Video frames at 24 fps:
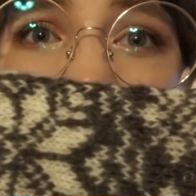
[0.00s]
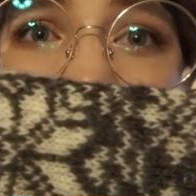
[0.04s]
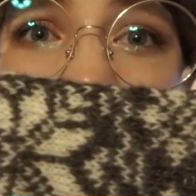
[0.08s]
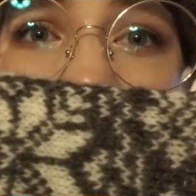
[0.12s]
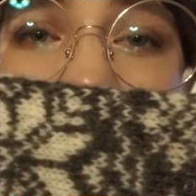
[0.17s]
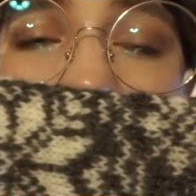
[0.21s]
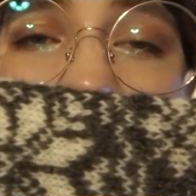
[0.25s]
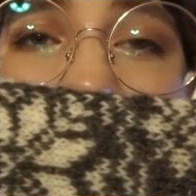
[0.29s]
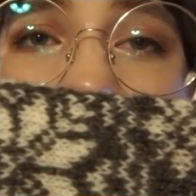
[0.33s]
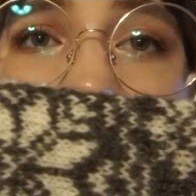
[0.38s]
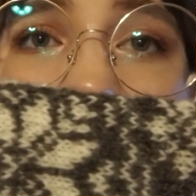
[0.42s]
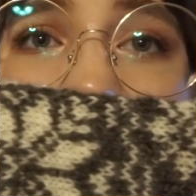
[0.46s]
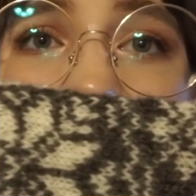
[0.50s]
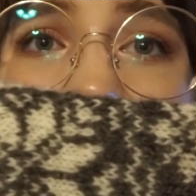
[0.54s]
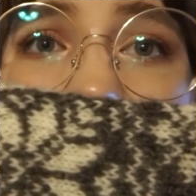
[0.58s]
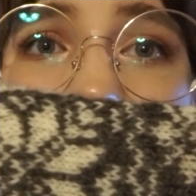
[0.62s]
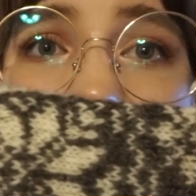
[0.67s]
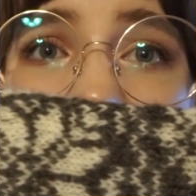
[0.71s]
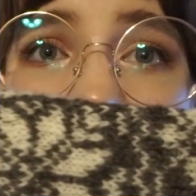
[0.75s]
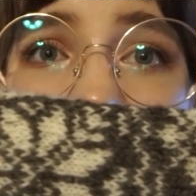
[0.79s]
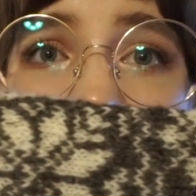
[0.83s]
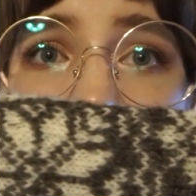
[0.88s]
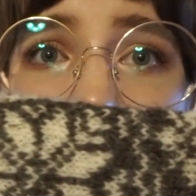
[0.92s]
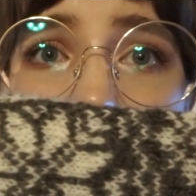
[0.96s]
And
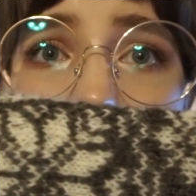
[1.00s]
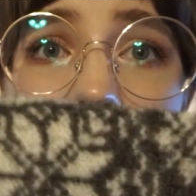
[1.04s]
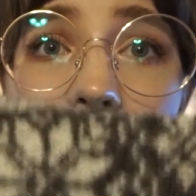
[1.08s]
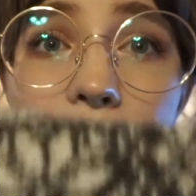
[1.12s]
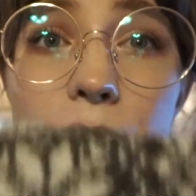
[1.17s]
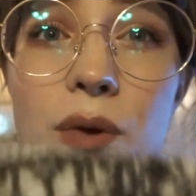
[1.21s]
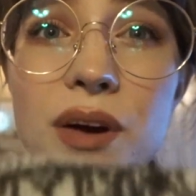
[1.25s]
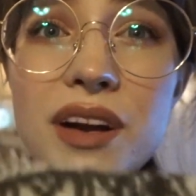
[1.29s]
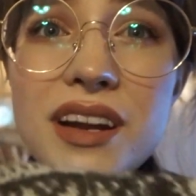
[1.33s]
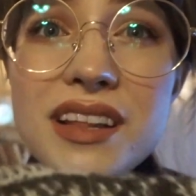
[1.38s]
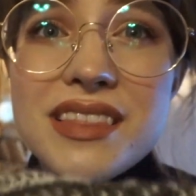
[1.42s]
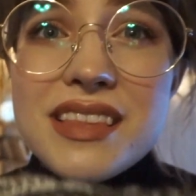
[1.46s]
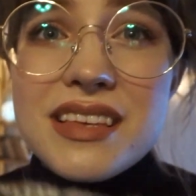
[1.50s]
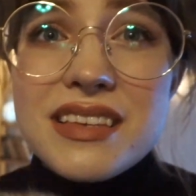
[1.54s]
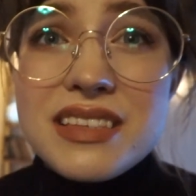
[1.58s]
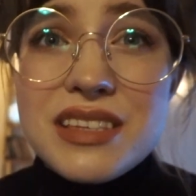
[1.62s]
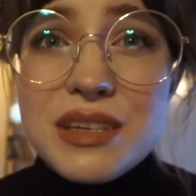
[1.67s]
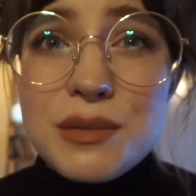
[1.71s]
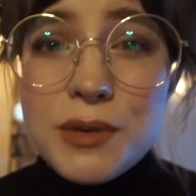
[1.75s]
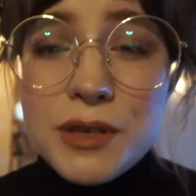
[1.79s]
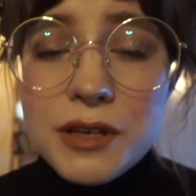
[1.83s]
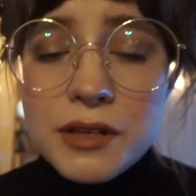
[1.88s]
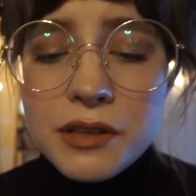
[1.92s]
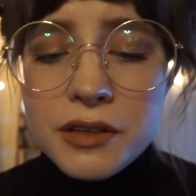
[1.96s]
I wanted these to
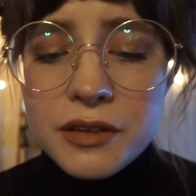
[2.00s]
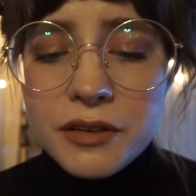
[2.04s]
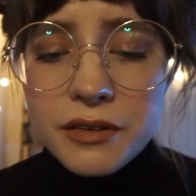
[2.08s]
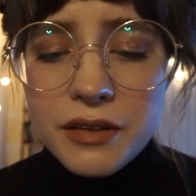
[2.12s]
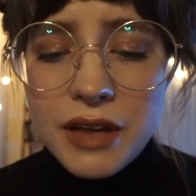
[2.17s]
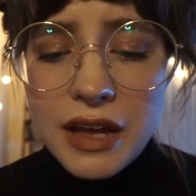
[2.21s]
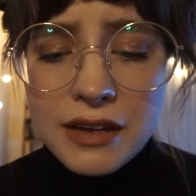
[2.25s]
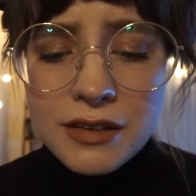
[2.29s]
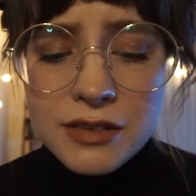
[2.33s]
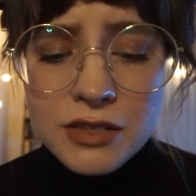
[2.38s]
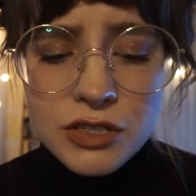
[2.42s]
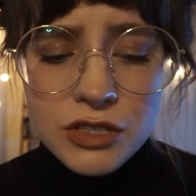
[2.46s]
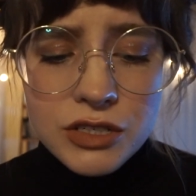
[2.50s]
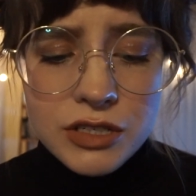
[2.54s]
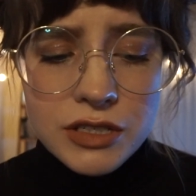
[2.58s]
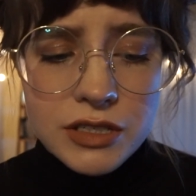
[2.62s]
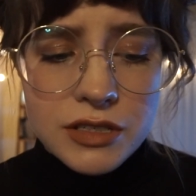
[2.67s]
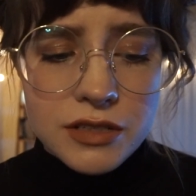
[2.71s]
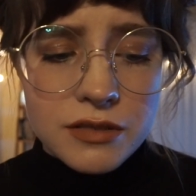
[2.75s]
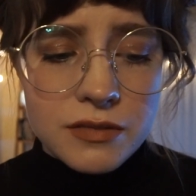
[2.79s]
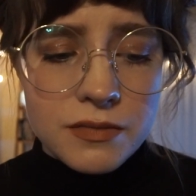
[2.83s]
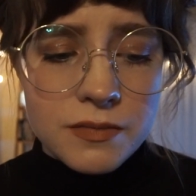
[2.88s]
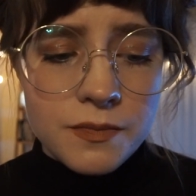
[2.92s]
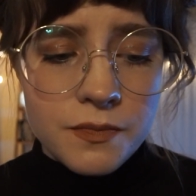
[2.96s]
be a little
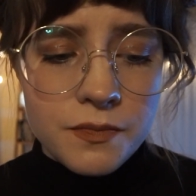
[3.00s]
extra